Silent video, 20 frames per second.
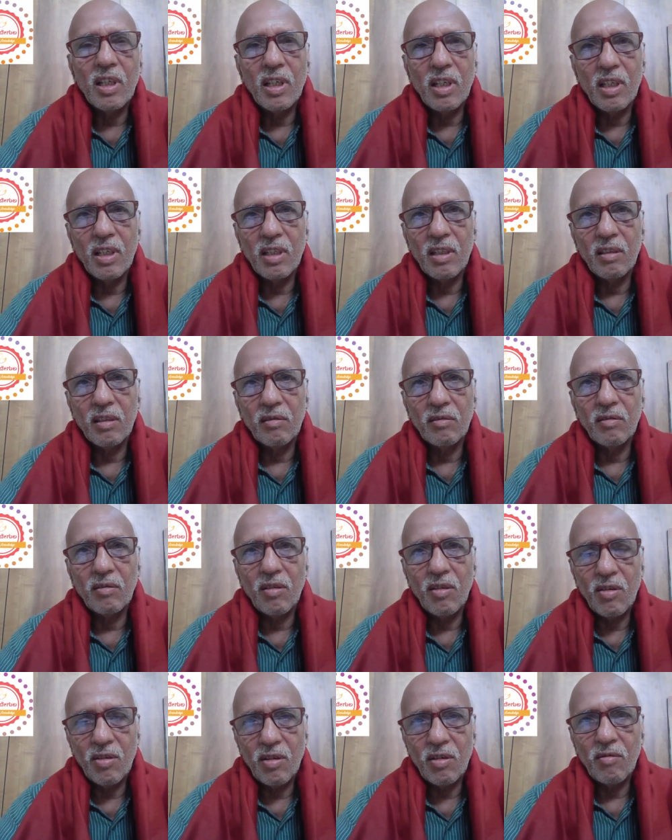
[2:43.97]
Uh,
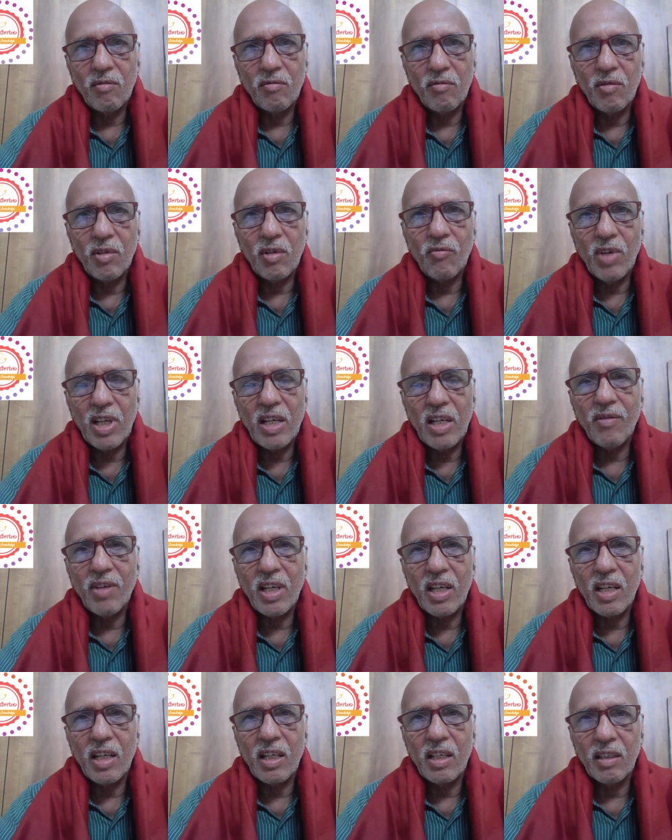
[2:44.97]
whatever
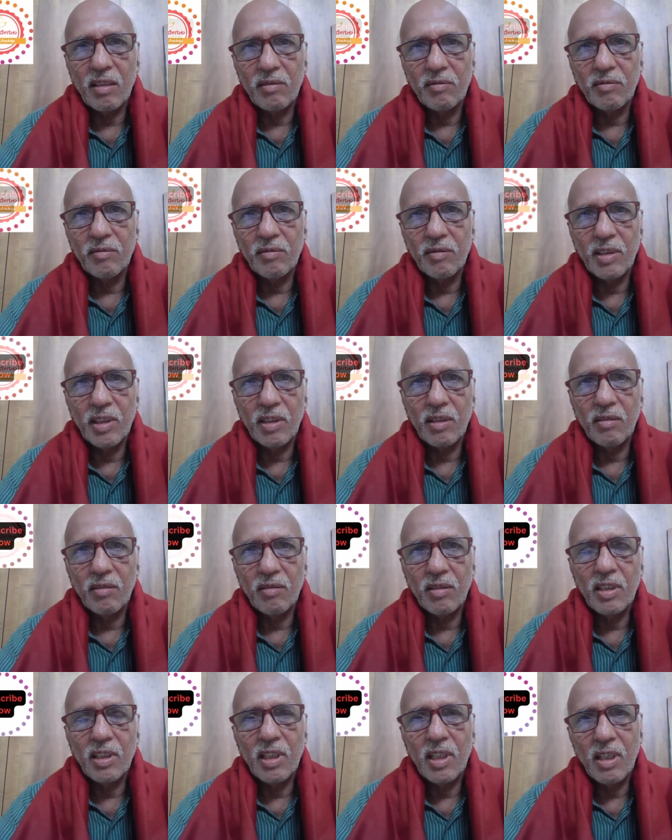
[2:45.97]
uh,
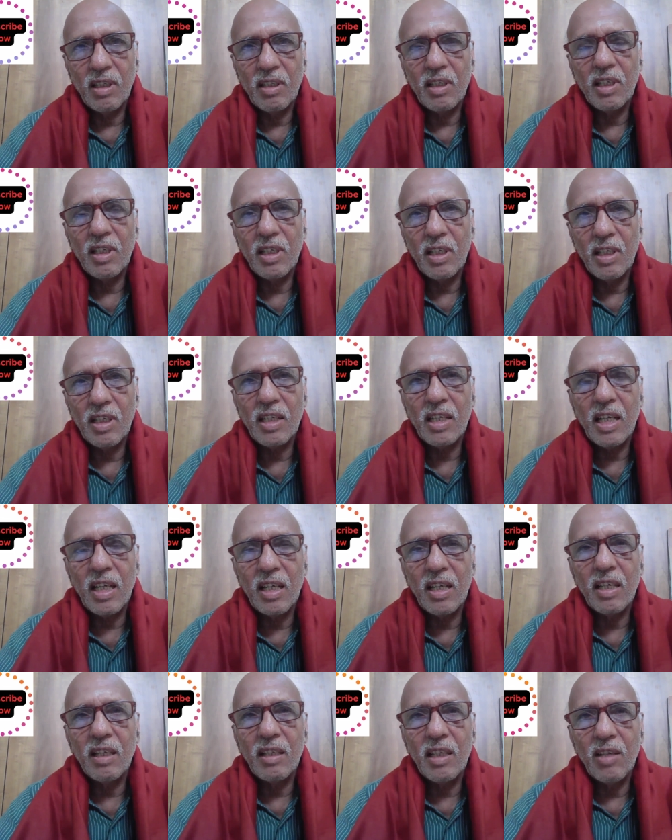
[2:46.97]
uh
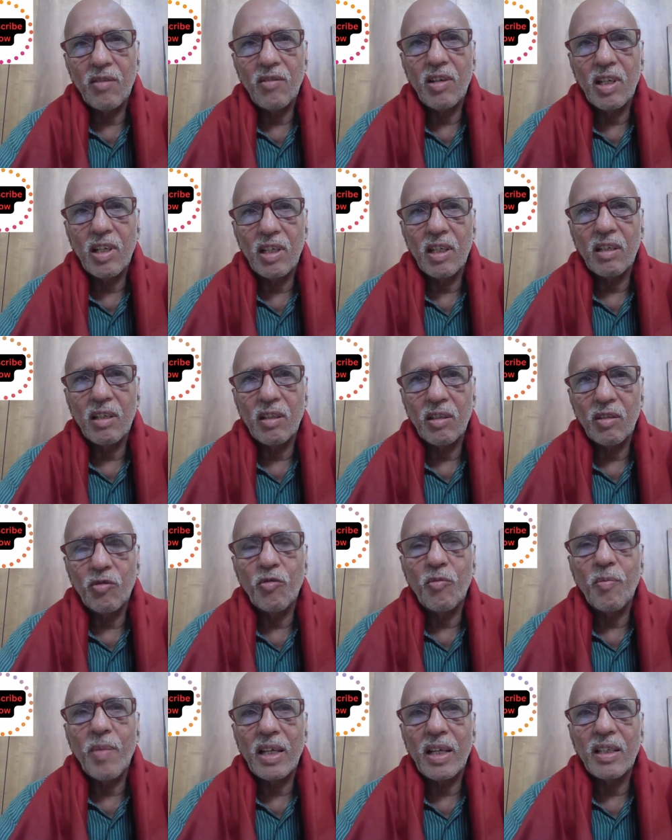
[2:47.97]
return, uh, they will uh,
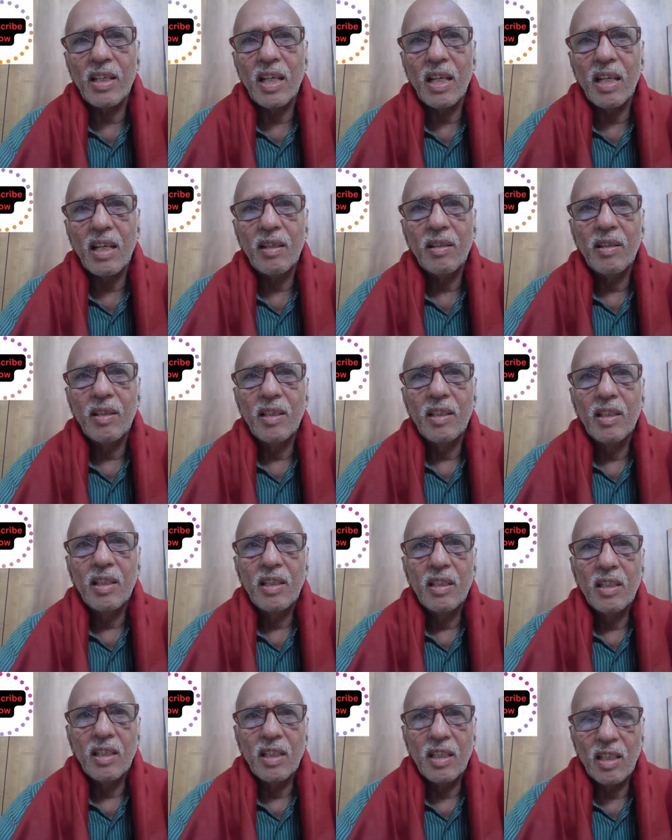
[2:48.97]
give back there
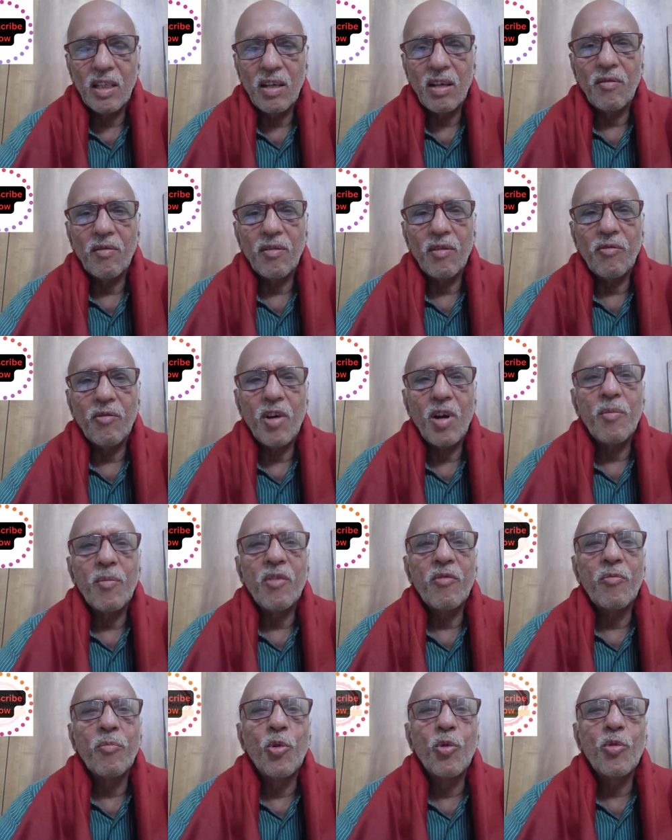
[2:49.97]
in the form
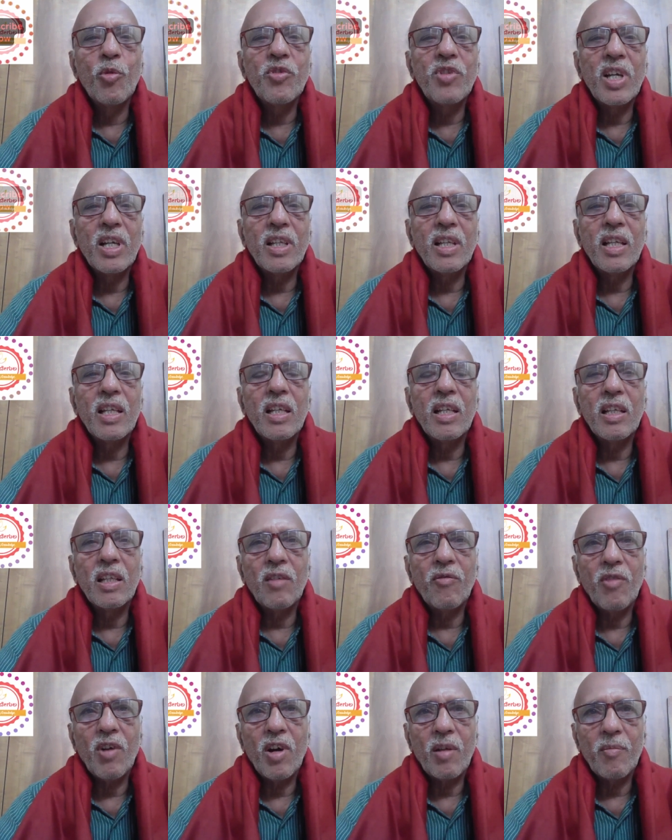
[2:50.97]
of boons and then in
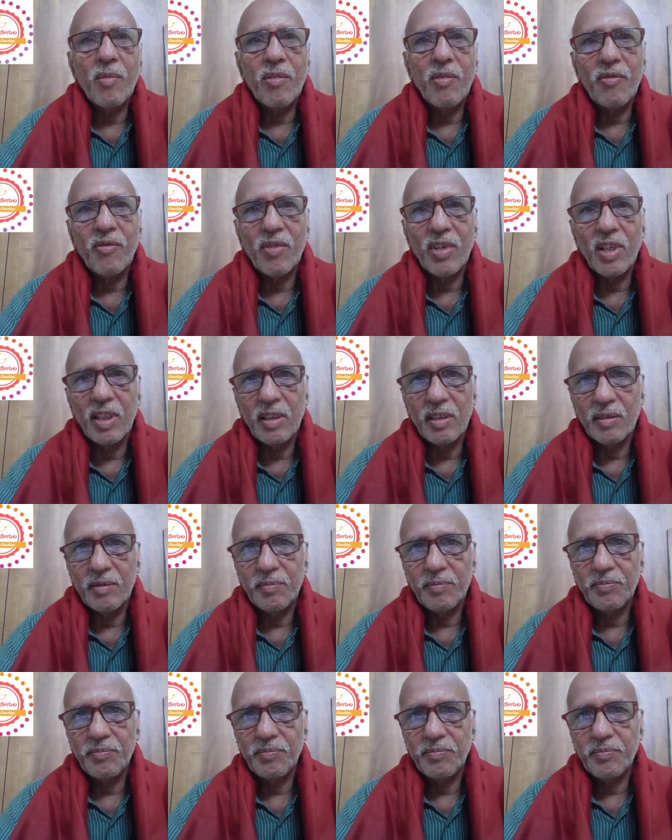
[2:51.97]
the form of
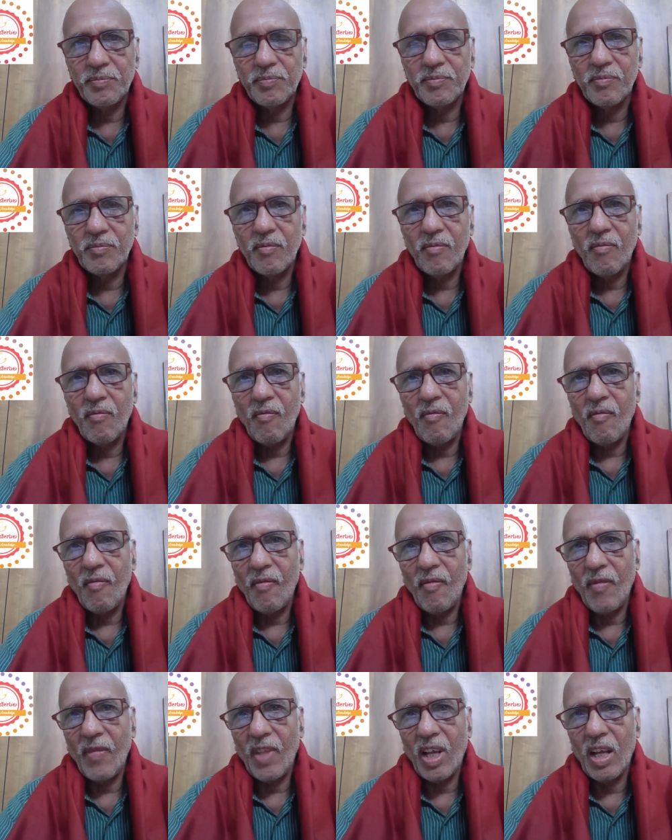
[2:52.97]

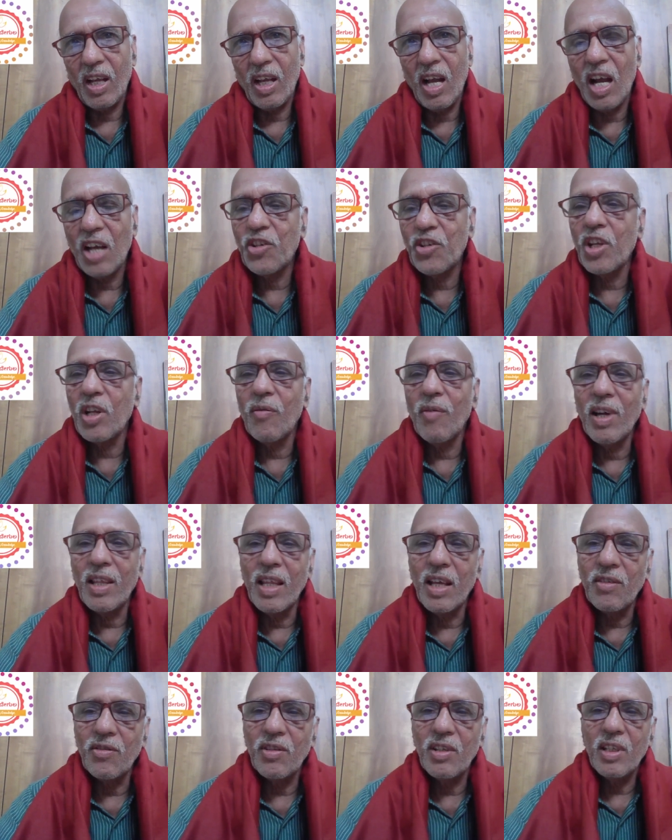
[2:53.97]
mm,
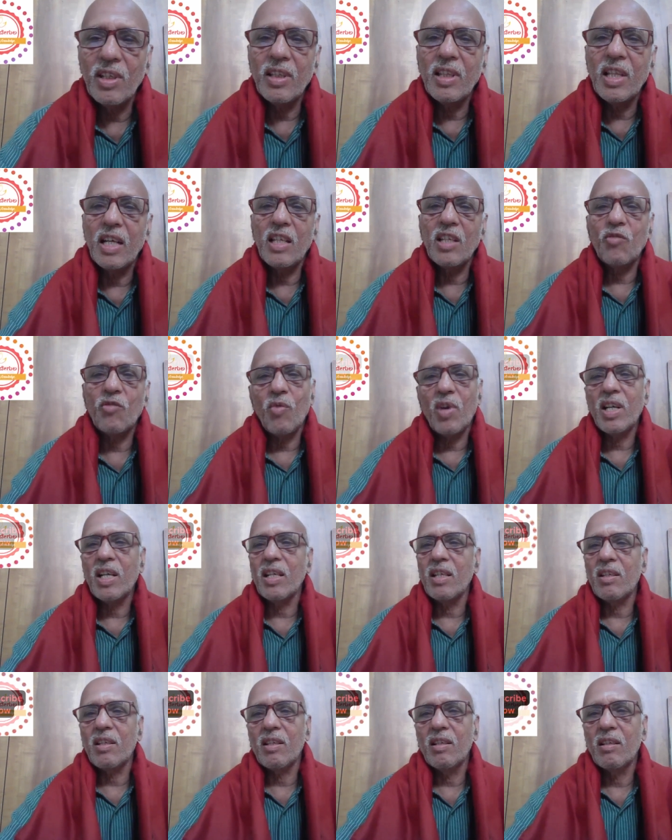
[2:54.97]
ashirvadas. That is what
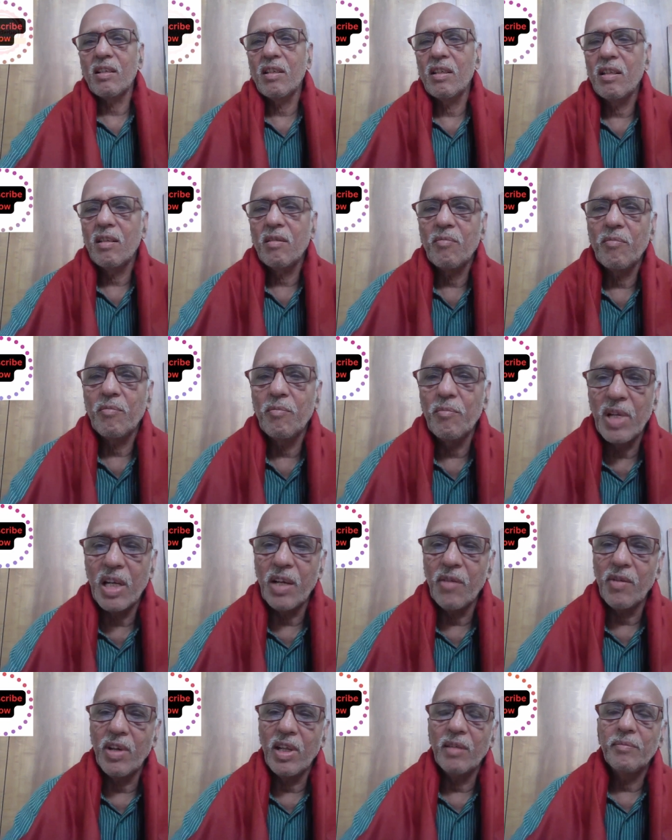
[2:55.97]
is
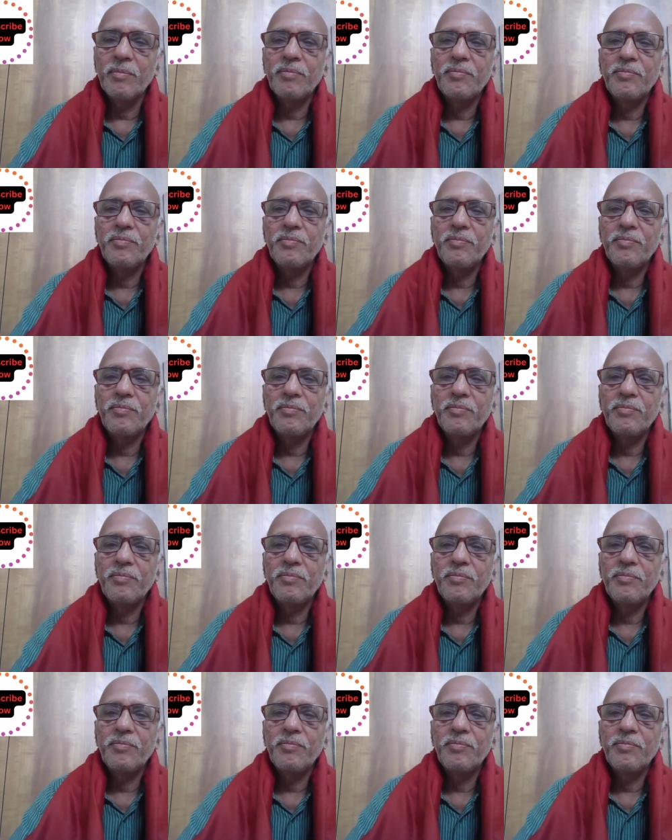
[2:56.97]
believed.